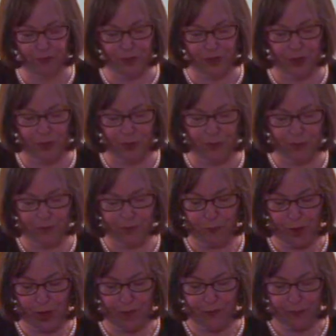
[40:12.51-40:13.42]
you know,
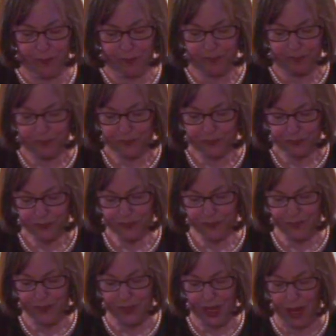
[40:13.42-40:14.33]
whatever.
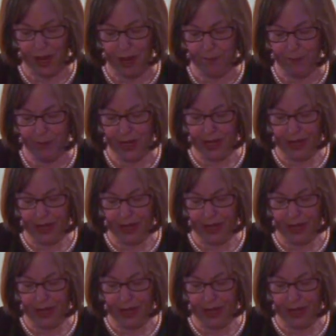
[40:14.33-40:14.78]
Um,